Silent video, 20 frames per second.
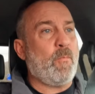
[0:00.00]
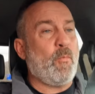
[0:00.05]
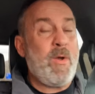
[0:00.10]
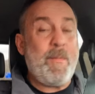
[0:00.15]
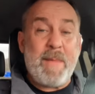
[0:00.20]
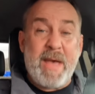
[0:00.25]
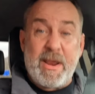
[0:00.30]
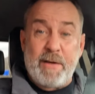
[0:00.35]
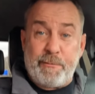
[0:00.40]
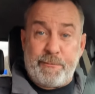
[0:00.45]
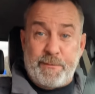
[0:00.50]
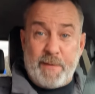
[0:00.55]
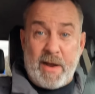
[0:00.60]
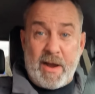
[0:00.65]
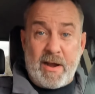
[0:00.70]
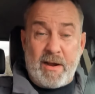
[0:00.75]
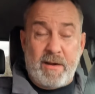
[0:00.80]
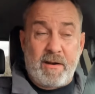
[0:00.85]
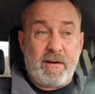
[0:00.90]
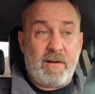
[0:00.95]
we made a
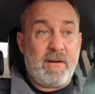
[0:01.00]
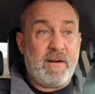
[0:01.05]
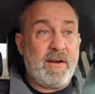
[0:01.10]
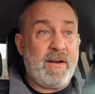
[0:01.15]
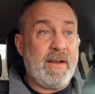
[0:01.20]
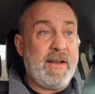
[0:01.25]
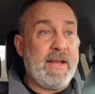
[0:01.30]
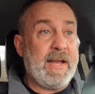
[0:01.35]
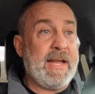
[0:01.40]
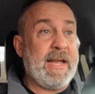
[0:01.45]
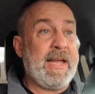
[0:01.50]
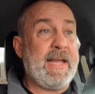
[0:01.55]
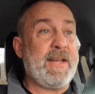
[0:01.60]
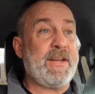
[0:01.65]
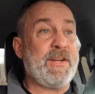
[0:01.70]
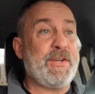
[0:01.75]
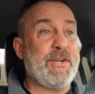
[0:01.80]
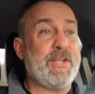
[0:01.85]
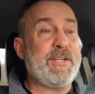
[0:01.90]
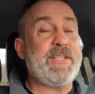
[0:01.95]
fire,
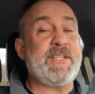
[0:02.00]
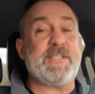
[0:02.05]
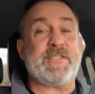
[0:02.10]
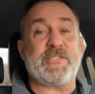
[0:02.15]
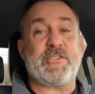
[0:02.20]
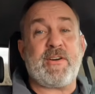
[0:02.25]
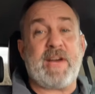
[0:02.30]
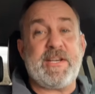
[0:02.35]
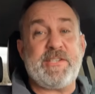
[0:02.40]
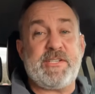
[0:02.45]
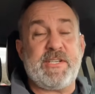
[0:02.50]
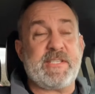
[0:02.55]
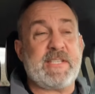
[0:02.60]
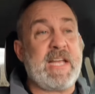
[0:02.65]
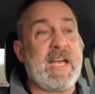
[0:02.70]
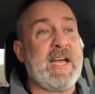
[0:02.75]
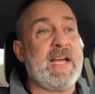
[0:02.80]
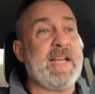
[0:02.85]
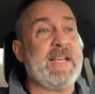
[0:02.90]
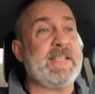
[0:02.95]
and goodness gracious,
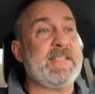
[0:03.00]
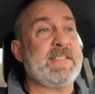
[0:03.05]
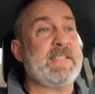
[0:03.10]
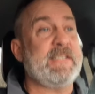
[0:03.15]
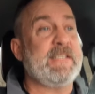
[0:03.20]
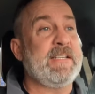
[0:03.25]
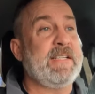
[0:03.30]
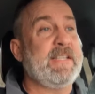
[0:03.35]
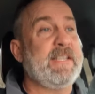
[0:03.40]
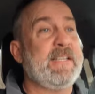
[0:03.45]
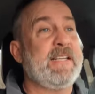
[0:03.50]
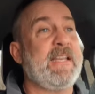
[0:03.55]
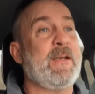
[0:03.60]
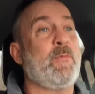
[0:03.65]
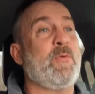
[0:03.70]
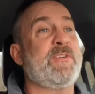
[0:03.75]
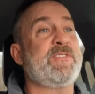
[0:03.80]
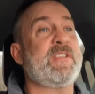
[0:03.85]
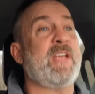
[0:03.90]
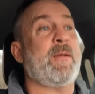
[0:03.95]
guys,
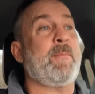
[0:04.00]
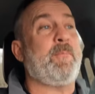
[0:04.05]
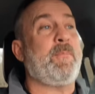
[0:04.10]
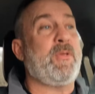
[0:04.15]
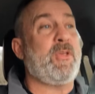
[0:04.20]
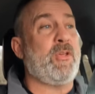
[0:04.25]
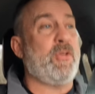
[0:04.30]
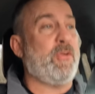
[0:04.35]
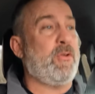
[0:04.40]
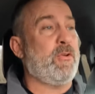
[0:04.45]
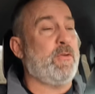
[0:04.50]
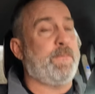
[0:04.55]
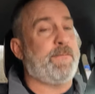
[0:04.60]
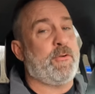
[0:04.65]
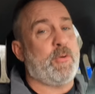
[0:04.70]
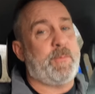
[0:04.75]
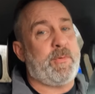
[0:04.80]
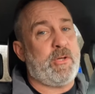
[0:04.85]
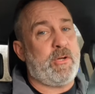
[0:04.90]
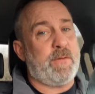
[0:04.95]
it was a
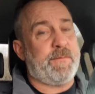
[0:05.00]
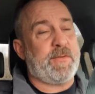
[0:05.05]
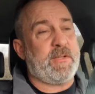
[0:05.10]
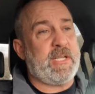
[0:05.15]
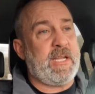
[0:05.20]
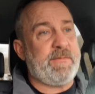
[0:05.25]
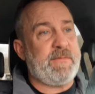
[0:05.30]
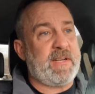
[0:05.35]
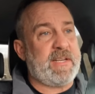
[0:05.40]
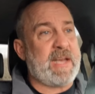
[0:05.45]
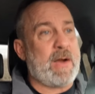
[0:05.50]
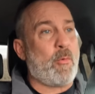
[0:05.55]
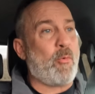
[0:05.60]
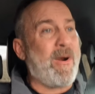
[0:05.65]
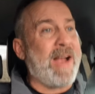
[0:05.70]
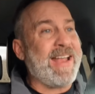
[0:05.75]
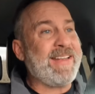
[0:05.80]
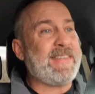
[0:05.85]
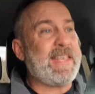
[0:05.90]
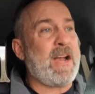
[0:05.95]
beautiful, beautiful evening. Now,
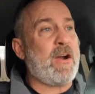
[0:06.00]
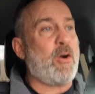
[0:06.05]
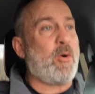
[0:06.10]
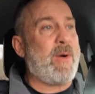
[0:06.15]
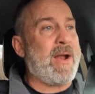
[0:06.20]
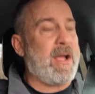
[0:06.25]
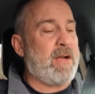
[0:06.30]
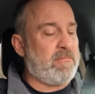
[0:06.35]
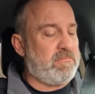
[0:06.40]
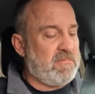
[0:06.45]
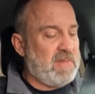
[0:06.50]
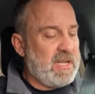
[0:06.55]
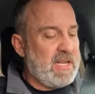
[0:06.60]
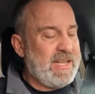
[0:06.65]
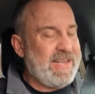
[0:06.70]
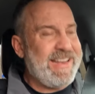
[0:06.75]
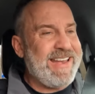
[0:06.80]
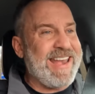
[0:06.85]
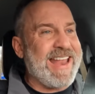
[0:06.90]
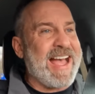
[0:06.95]
right there around
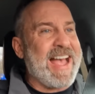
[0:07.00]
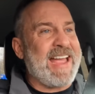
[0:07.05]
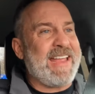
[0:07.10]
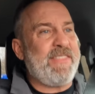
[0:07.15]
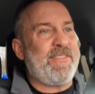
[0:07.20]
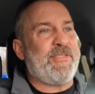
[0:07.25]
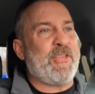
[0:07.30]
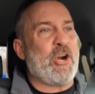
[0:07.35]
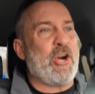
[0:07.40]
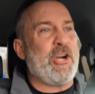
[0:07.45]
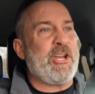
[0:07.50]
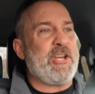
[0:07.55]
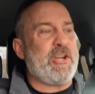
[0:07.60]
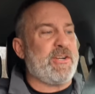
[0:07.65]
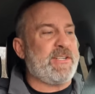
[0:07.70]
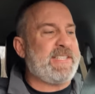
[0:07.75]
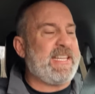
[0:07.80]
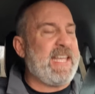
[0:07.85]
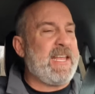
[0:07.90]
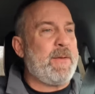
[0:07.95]
9:30
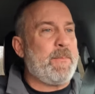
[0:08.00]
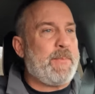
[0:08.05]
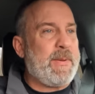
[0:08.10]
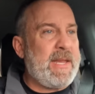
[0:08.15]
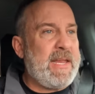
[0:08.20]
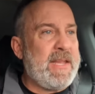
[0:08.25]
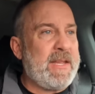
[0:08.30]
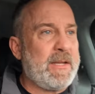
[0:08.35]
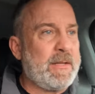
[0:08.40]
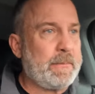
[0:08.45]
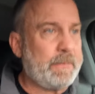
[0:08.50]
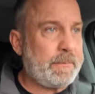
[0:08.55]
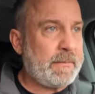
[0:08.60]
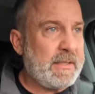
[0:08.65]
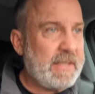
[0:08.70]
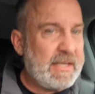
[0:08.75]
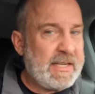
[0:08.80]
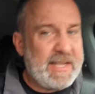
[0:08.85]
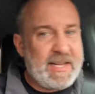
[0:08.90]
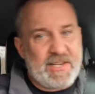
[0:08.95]
or 10 p.m.,
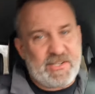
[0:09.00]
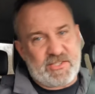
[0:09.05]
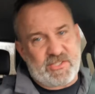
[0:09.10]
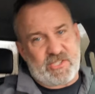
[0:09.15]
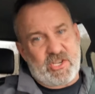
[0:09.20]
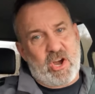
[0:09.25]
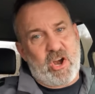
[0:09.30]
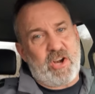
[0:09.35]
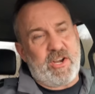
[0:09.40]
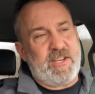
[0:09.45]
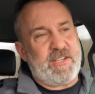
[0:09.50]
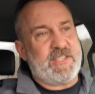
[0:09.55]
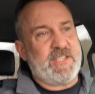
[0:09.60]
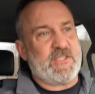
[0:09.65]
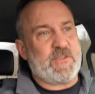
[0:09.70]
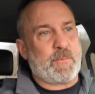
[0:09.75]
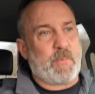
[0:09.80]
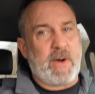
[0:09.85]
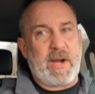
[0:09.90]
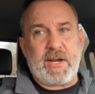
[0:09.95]
it started to
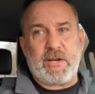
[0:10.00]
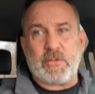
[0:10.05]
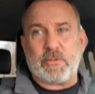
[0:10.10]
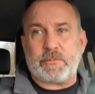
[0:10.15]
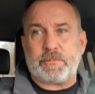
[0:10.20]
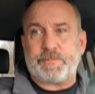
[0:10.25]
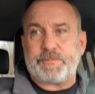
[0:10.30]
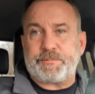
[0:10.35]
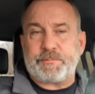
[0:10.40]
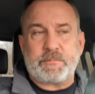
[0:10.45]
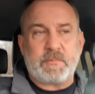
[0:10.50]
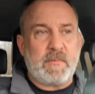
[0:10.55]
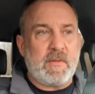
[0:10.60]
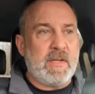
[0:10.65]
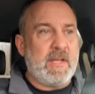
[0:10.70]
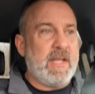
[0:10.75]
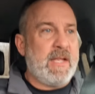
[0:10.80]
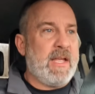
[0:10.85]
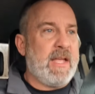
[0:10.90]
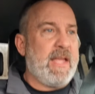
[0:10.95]
sprinkle,
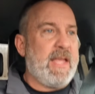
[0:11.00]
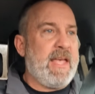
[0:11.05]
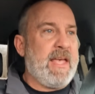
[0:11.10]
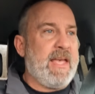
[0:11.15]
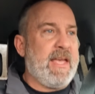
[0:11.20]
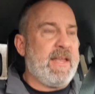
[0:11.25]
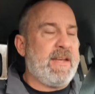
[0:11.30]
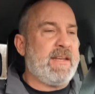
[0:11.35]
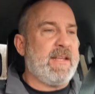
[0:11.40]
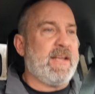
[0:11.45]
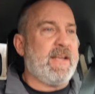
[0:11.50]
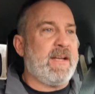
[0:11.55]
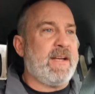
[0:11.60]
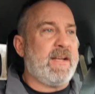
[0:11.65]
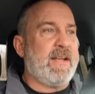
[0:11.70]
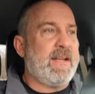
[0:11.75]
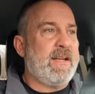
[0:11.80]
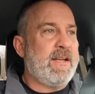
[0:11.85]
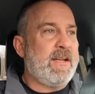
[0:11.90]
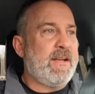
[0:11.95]
and
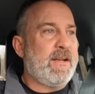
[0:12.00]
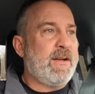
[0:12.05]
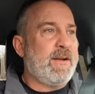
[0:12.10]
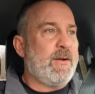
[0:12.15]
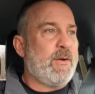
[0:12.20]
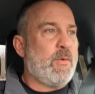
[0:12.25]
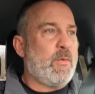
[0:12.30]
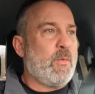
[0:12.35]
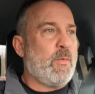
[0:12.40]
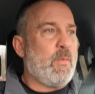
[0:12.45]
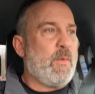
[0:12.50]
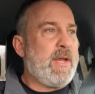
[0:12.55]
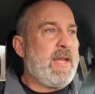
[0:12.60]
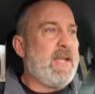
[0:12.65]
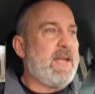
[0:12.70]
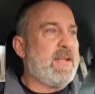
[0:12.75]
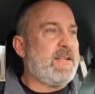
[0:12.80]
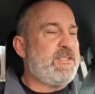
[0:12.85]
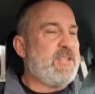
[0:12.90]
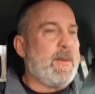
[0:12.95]

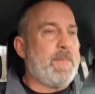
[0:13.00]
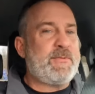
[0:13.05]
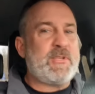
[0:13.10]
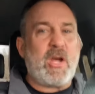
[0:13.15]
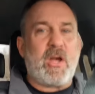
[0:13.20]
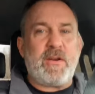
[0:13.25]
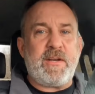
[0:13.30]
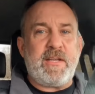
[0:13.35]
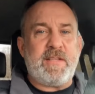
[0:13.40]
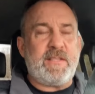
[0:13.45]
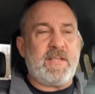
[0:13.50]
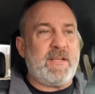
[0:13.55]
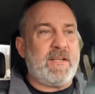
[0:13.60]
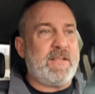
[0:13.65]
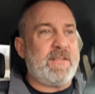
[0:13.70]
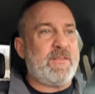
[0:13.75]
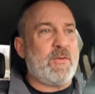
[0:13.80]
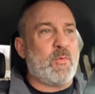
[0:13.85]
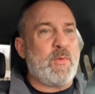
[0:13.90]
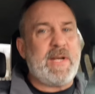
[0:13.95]
we jumped on in
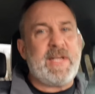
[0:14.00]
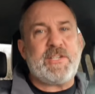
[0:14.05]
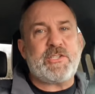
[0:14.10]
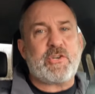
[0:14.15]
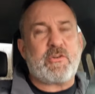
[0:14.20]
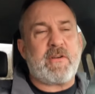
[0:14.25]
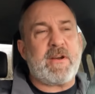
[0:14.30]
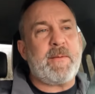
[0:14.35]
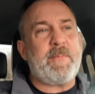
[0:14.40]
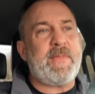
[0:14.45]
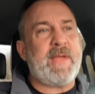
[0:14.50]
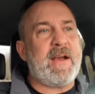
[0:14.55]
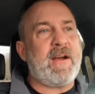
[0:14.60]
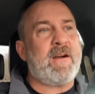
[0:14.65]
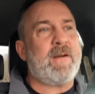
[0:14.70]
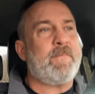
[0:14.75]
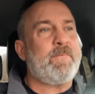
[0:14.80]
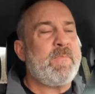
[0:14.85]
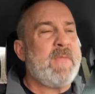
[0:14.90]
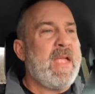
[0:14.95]
the Ridge crib
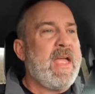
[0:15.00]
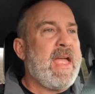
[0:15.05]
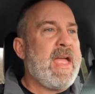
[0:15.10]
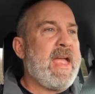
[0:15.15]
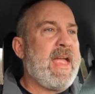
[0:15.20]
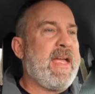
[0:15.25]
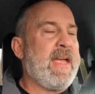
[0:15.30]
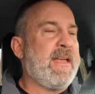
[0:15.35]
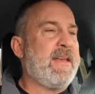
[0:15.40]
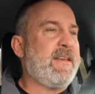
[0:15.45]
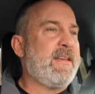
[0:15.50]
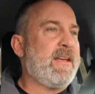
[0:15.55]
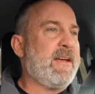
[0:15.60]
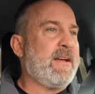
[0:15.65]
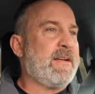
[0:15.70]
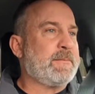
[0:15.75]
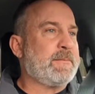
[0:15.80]
there and